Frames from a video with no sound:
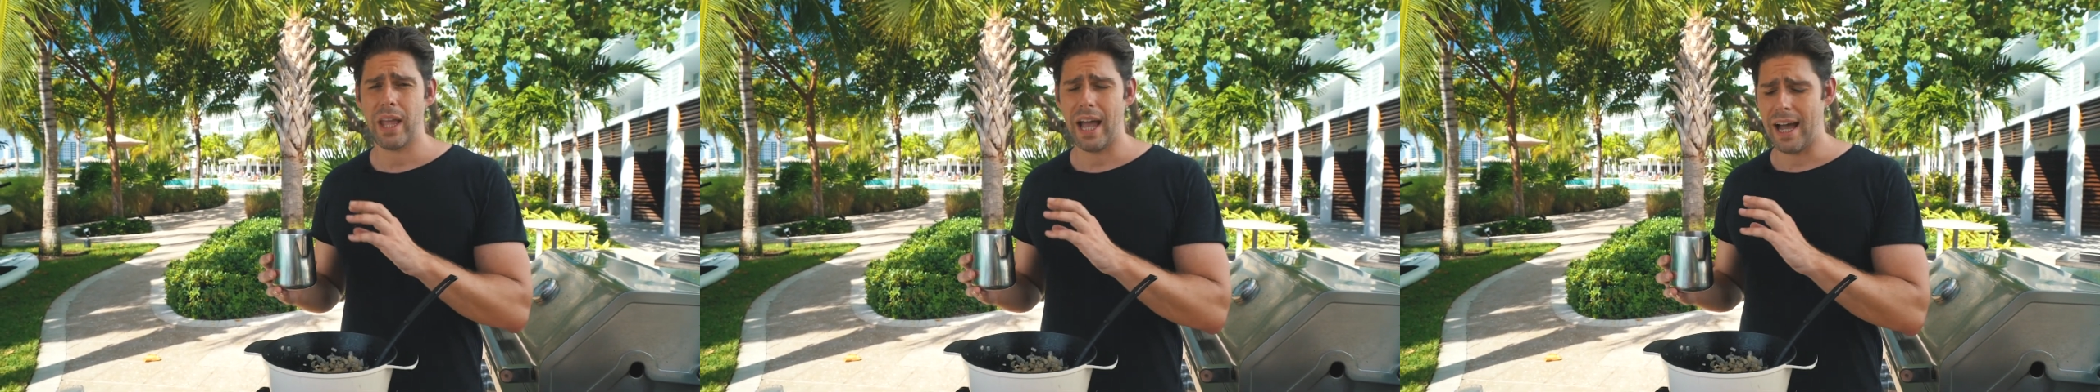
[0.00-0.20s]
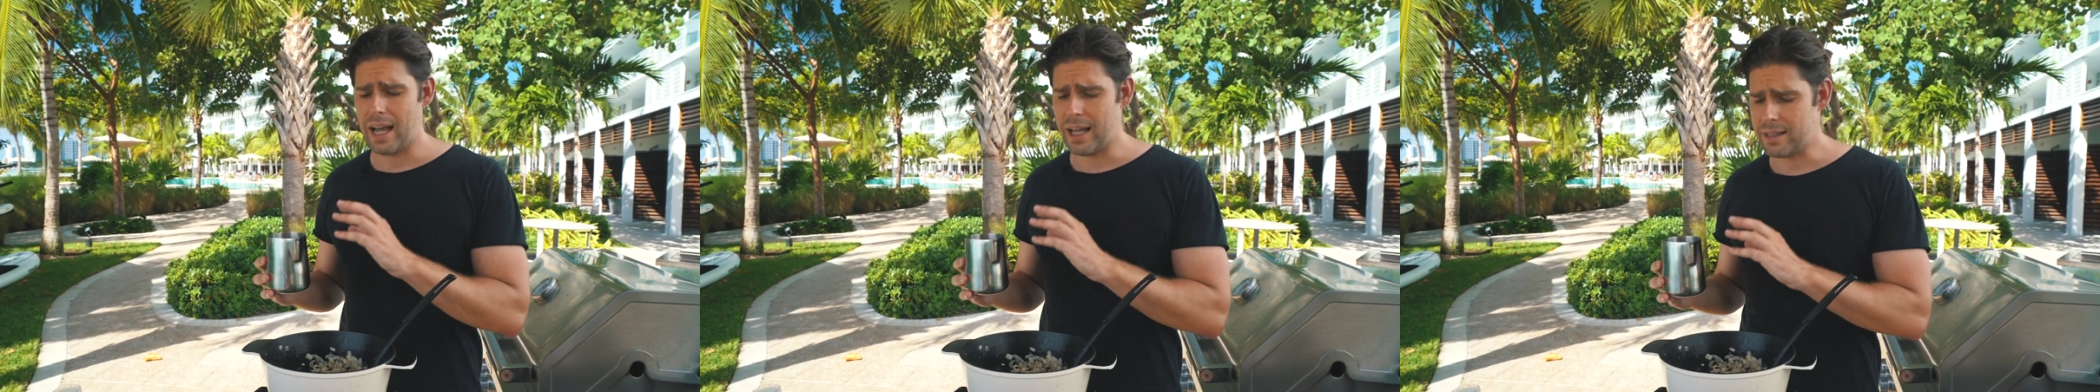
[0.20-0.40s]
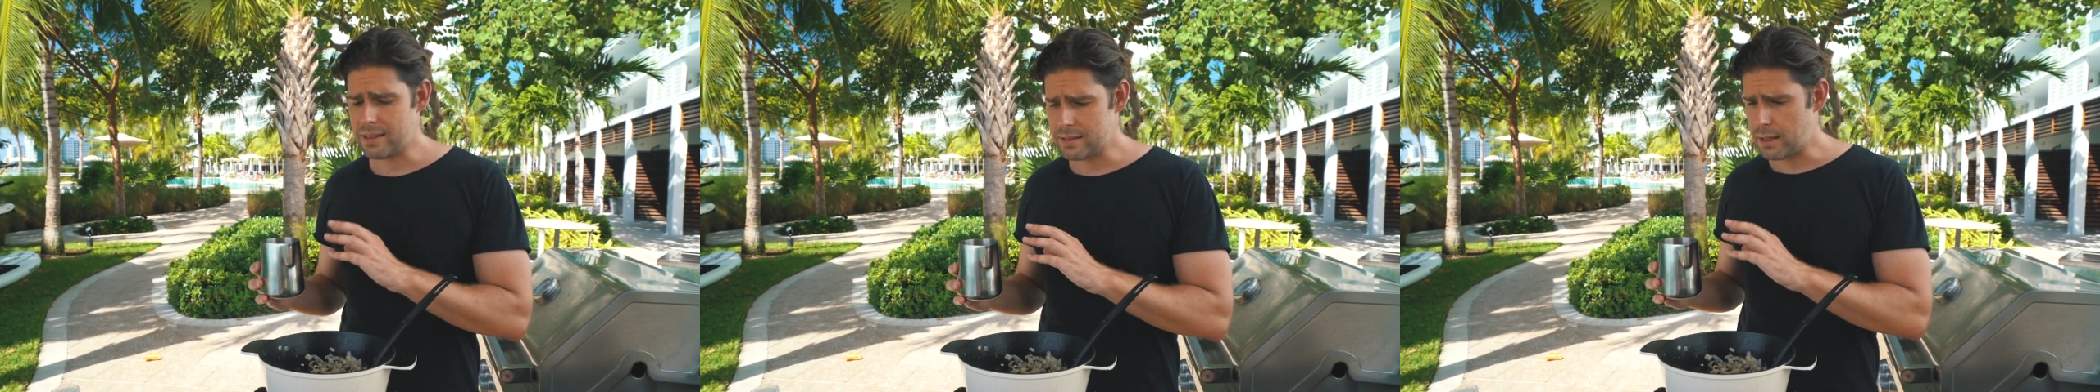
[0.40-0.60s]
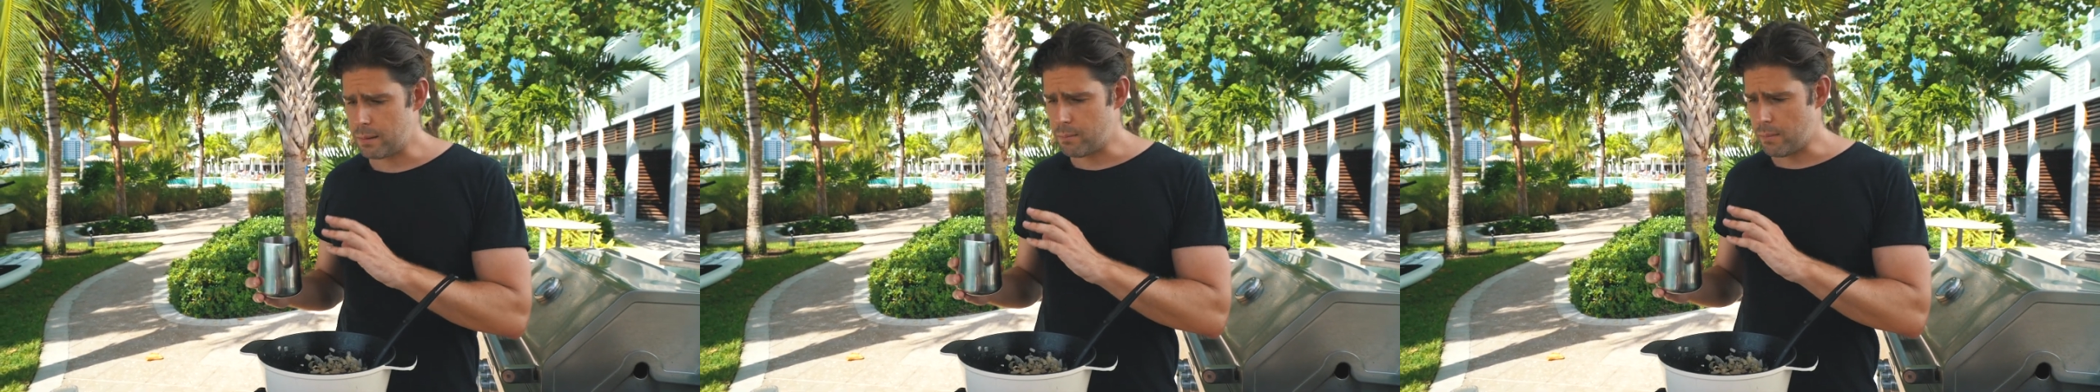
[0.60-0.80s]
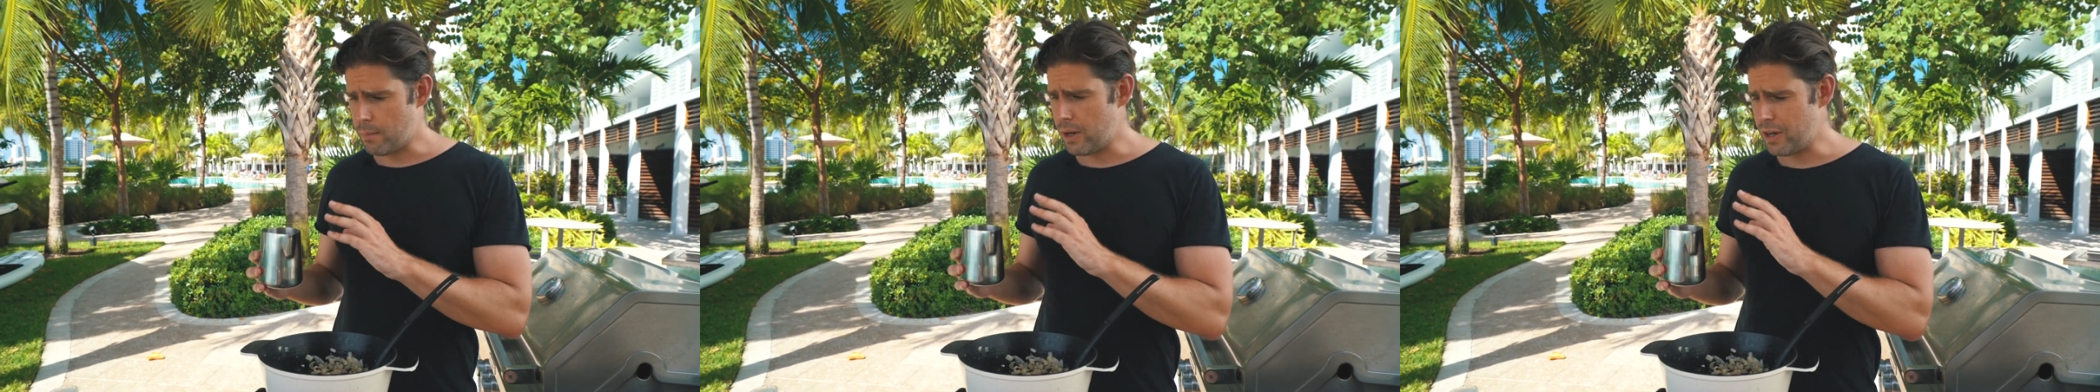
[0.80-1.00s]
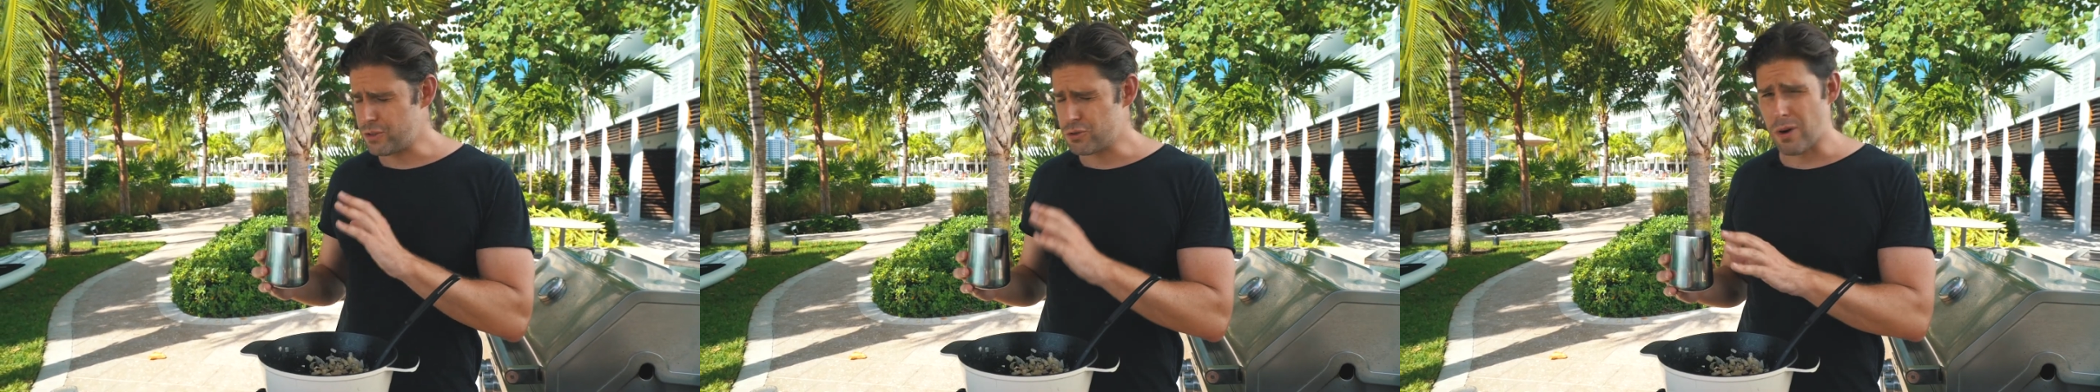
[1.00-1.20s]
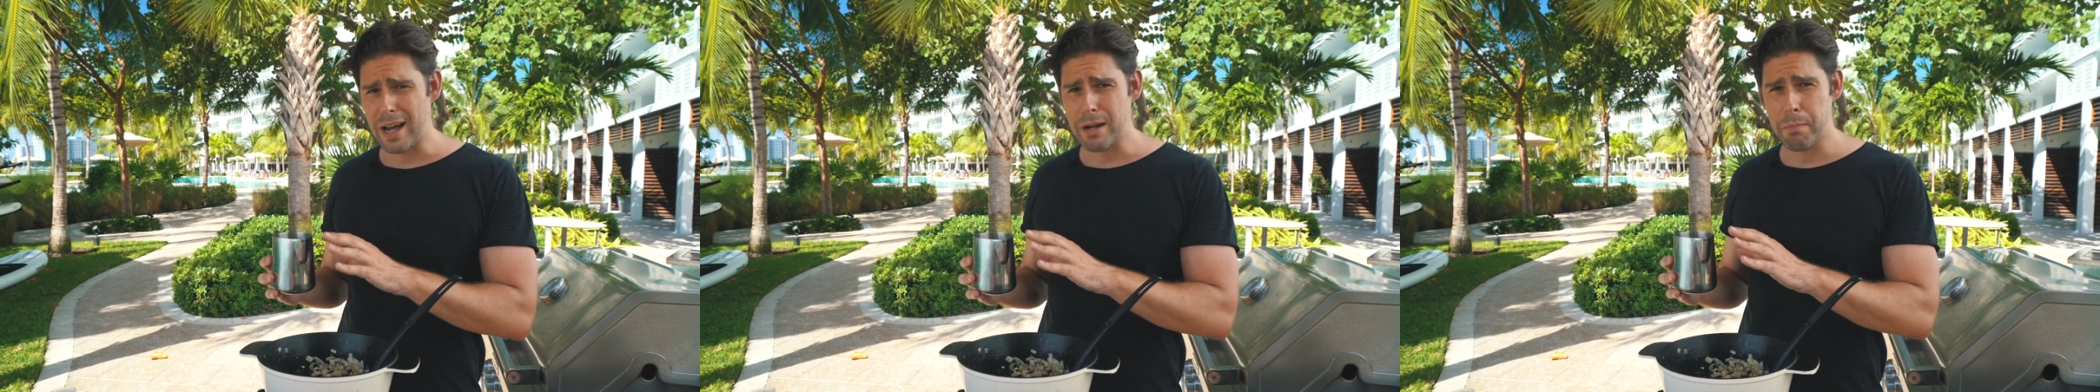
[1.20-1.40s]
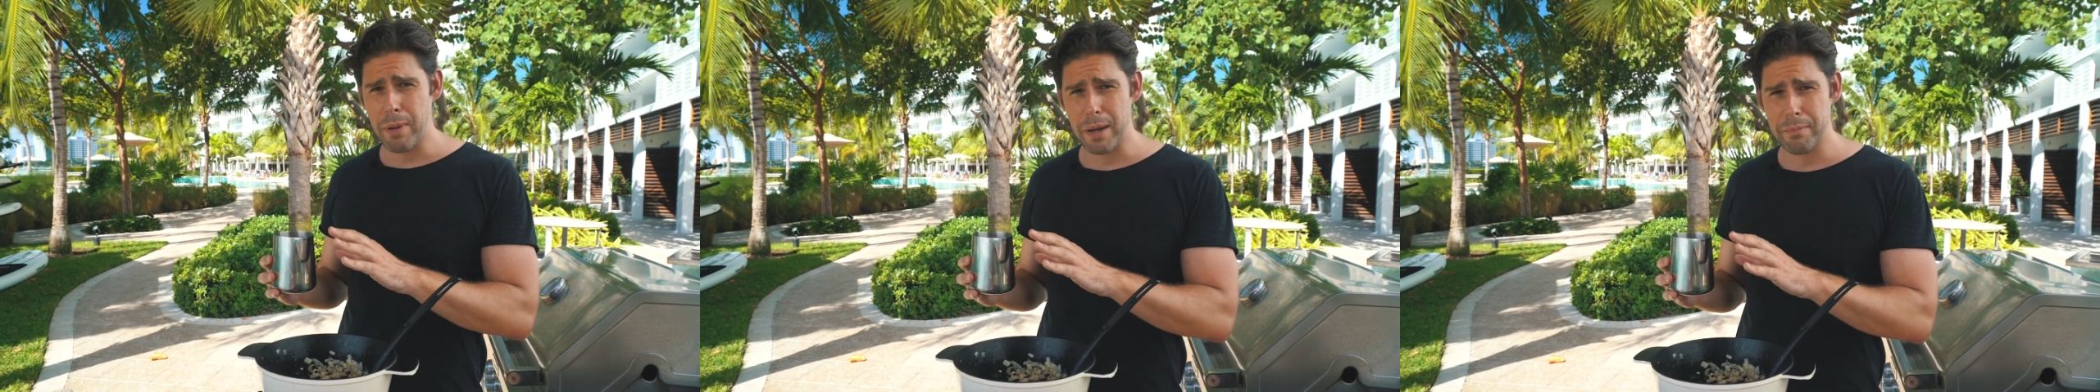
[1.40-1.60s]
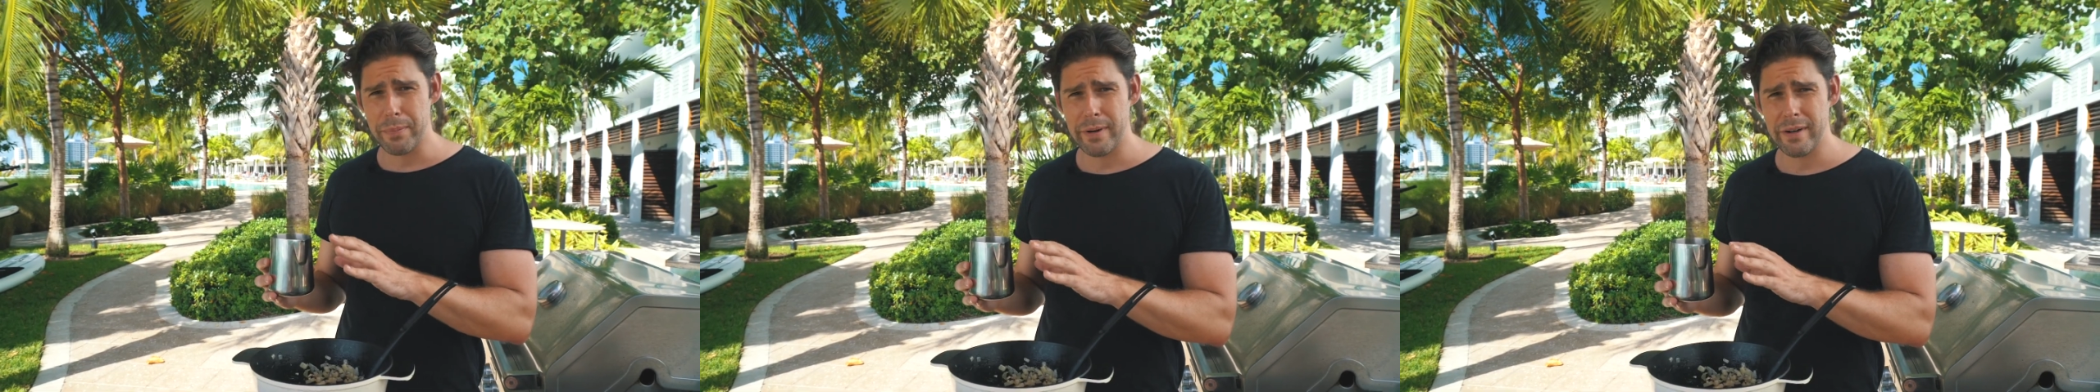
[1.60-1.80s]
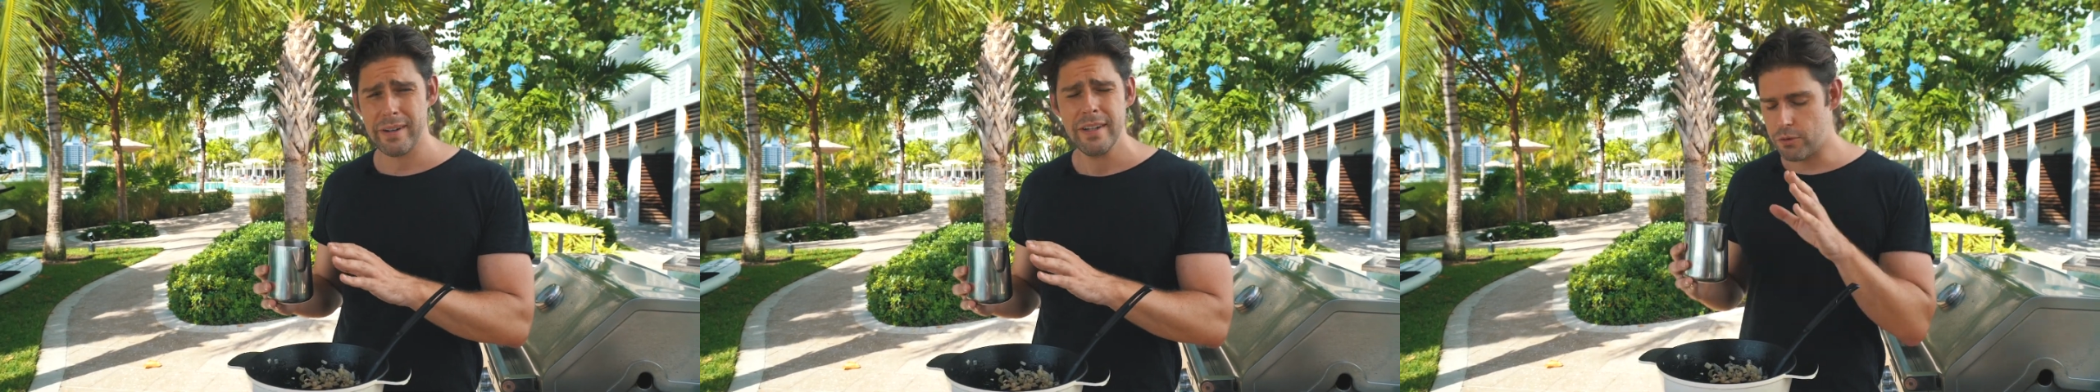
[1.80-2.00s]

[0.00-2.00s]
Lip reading: and some dried pepper.